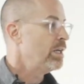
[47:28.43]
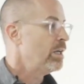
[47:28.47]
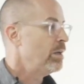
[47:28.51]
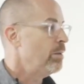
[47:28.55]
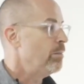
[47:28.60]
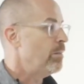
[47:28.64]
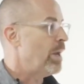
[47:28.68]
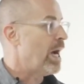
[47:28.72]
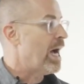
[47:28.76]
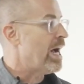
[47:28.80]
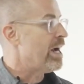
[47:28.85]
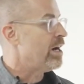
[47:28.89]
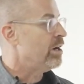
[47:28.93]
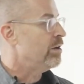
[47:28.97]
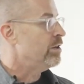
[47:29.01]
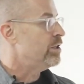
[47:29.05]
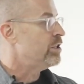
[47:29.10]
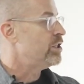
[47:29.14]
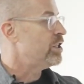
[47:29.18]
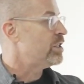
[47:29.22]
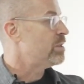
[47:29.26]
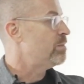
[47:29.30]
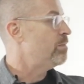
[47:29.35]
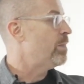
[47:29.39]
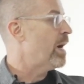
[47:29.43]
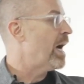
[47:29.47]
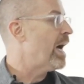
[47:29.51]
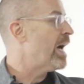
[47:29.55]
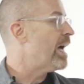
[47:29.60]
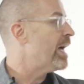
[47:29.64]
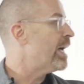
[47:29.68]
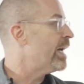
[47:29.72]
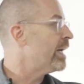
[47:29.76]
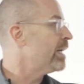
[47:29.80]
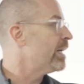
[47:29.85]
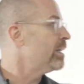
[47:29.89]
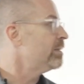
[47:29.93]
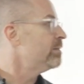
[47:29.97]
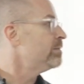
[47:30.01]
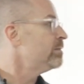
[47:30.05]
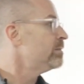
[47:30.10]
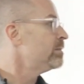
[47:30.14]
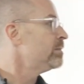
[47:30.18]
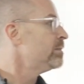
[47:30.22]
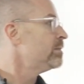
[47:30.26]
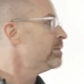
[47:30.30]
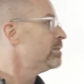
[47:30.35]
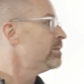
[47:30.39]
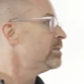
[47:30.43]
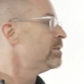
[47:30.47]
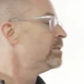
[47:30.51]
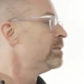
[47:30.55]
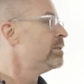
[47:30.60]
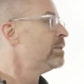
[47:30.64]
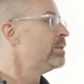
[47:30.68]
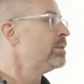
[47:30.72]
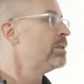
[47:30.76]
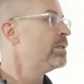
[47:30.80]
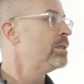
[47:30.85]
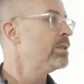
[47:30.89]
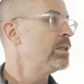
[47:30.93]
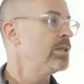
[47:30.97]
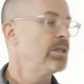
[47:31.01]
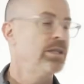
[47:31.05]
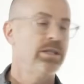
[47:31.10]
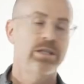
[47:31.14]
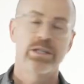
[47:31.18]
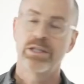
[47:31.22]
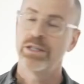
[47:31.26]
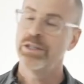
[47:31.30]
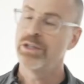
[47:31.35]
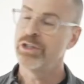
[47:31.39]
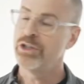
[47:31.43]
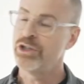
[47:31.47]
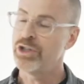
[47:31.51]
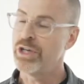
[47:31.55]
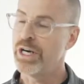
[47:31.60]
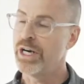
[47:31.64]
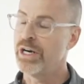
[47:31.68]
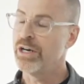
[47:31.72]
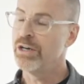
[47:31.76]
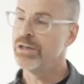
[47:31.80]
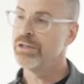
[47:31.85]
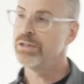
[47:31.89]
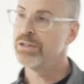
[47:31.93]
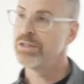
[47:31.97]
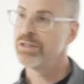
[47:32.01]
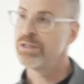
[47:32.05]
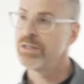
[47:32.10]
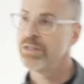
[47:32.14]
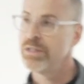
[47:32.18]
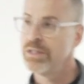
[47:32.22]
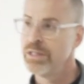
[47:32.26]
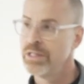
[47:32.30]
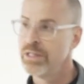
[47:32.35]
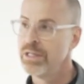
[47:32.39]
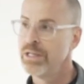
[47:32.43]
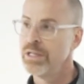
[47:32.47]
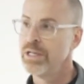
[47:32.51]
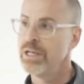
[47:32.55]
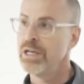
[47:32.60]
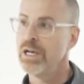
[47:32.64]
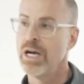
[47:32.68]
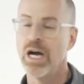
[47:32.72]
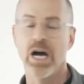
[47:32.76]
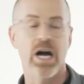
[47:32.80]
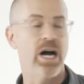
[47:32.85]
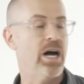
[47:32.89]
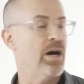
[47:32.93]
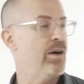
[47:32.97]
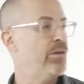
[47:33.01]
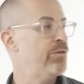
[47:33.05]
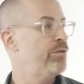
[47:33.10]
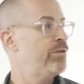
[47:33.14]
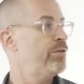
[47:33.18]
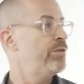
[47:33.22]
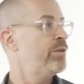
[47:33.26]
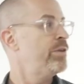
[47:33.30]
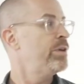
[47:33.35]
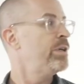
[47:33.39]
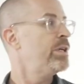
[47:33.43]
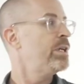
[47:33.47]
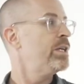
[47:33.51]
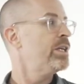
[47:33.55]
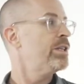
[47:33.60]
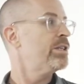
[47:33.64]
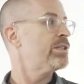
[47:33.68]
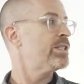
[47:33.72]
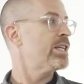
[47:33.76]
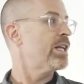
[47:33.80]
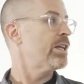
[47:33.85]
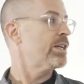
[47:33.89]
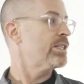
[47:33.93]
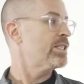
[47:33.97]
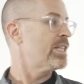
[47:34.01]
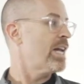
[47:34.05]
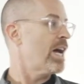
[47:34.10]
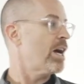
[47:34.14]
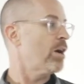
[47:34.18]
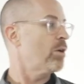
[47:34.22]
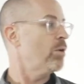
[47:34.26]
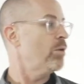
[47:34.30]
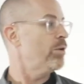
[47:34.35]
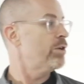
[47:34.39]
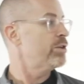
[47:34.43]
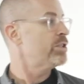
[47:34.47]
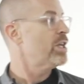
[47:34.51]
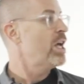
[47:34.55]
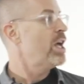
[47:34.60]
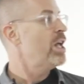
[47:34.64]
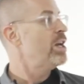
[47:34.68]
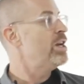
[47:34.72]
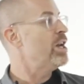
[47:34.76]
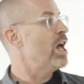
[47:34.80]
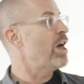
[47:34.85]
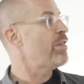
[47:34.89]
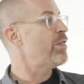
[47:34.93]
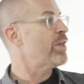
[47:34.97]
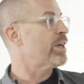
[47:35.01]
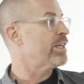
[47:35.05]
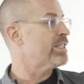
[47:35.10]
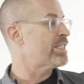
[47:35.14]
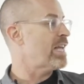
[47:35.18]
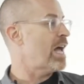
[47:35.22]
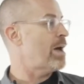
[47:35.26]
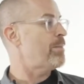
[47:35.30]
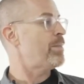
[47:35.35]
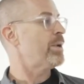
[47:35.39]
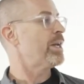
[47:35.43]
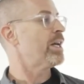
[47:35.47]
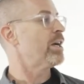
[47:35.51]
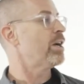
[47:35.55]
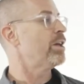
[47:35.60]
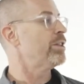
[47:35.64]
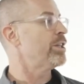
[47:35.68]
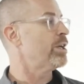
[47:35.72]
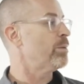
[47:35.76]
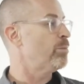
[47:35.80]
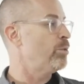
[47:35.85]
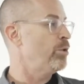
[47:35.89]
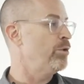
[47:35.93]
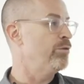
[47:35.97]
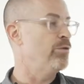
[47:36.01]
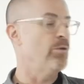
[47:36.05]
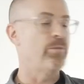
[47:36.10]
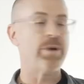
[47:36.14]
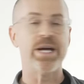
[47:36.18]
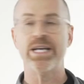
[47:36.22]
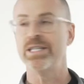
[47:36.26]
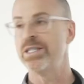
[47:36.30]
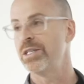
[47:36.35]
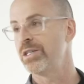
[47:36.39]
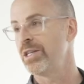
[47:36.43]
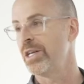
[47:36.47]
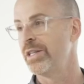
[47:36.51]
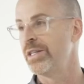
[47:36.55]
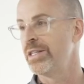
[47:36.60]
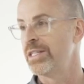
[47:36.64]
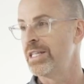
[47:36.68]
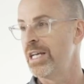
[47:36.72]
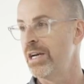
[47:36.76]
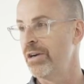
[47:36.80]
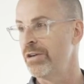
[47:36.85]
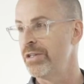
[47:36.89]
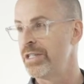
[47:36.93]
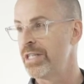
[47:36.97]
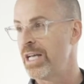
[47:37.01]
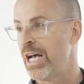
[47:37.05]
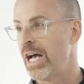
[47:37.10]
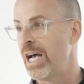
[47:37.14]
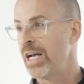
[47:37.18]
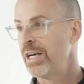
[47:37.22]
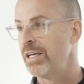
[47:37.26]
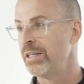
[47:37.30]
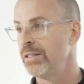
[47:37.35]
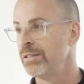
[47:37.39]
Buyer is just buying the shares of the selling stockholders. Nothing is happening on the approval basis on the seller side.